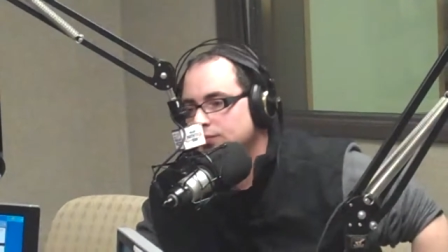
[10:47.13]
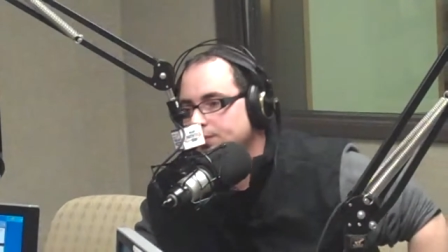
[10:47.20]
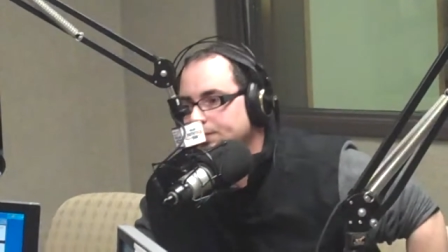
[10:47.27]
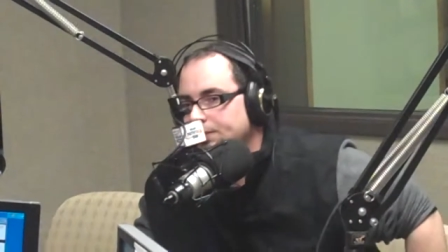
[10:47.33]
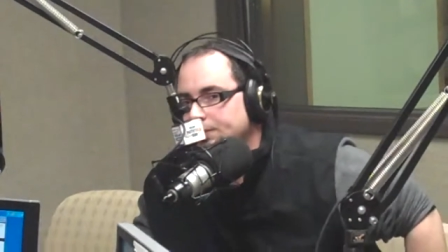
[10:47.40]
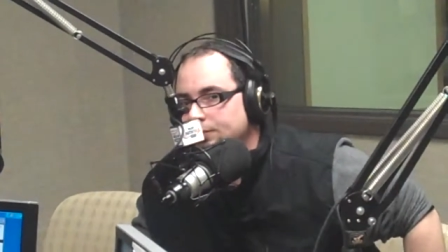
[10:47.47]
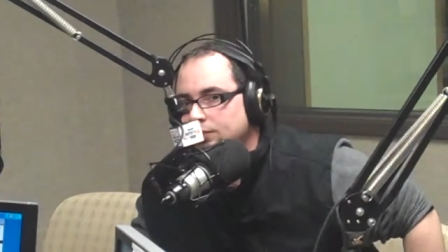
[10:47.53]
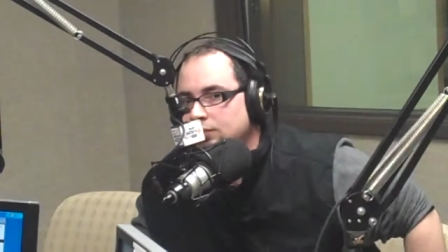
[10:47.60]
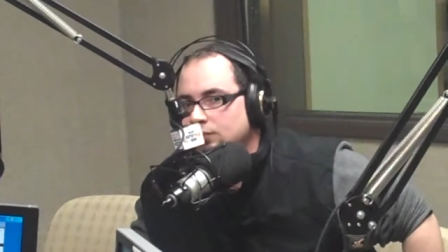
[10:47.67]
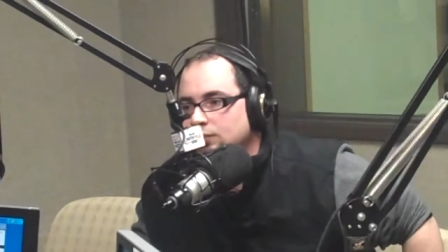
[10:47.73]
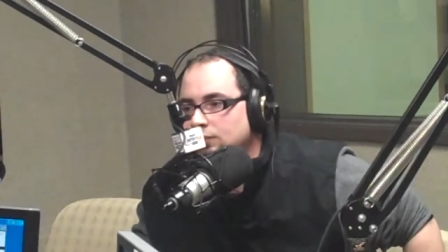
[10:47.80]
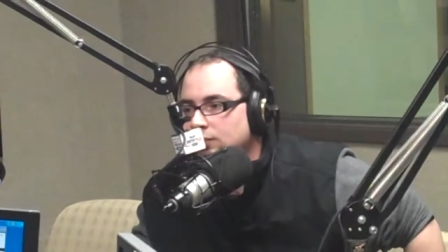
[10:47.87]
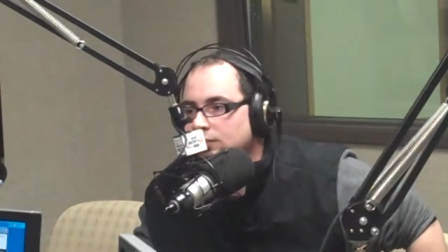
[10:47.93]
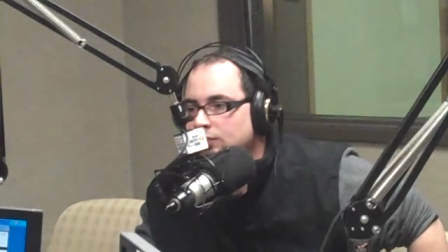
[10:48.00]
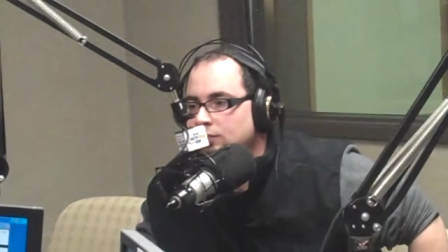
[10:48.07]
That's the
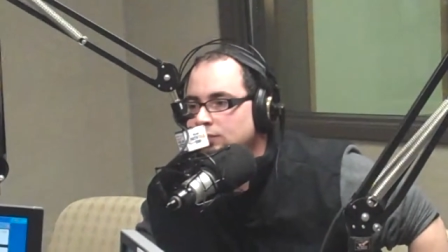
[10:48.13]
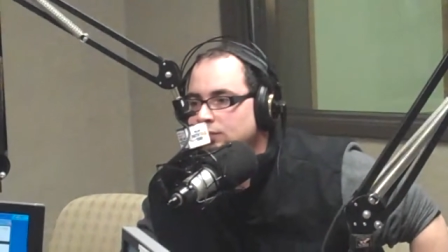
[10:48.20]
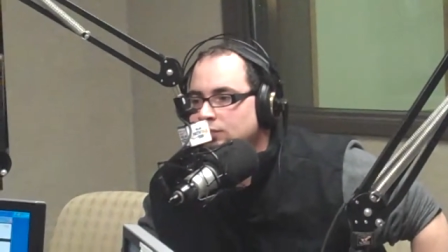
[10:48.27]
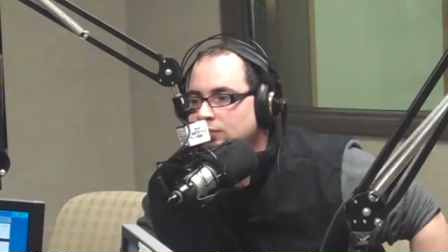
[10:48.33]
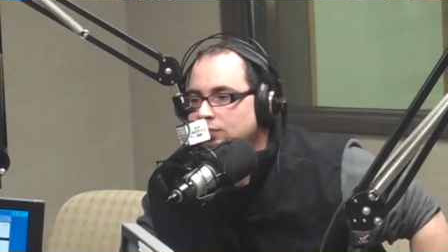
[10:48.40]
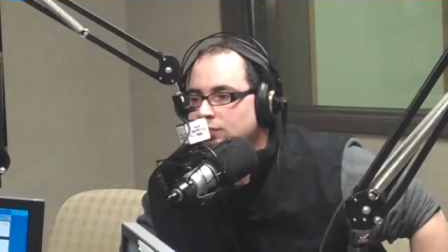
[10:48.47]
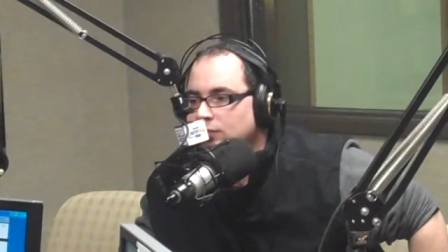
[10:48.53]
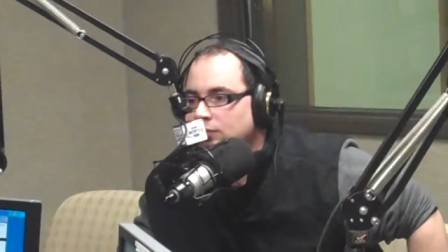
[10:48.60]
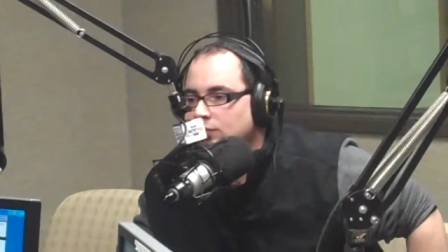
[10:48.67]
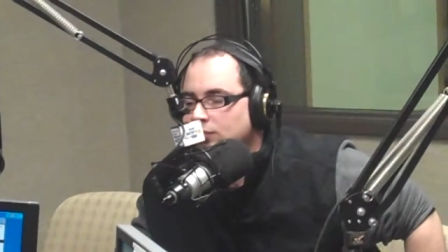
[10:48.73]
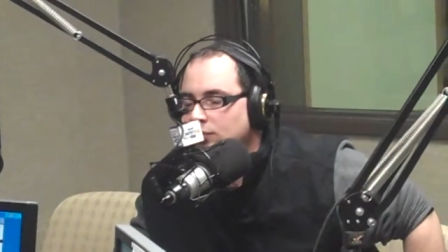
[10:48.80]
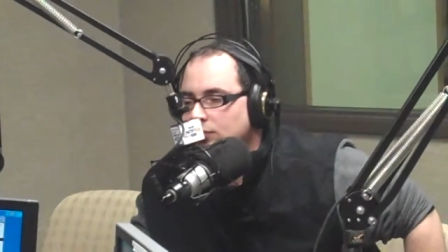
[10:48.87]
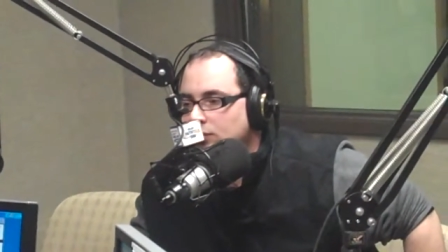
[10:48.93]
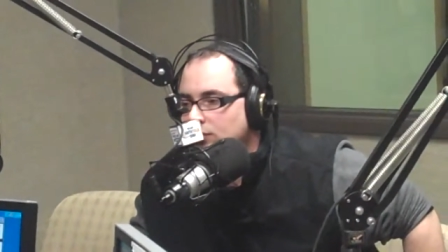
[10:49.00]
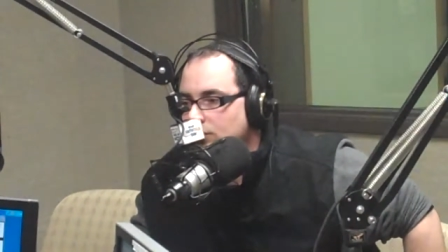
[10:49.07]
Salvati
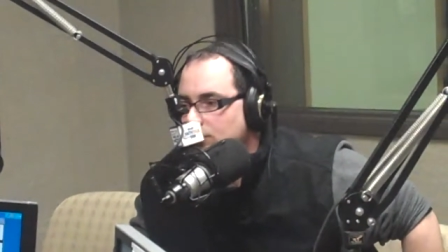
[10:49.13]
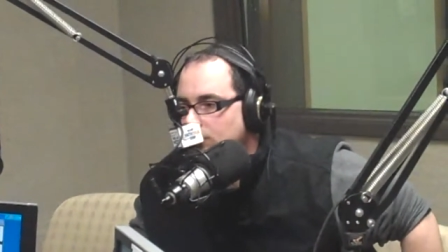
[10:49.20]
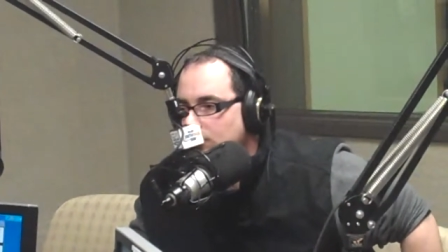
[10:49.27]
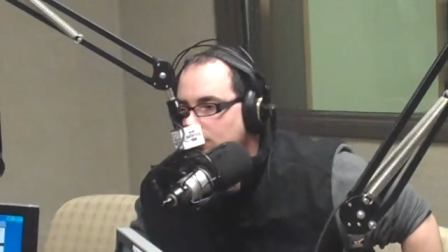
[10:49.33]
Insurance Group.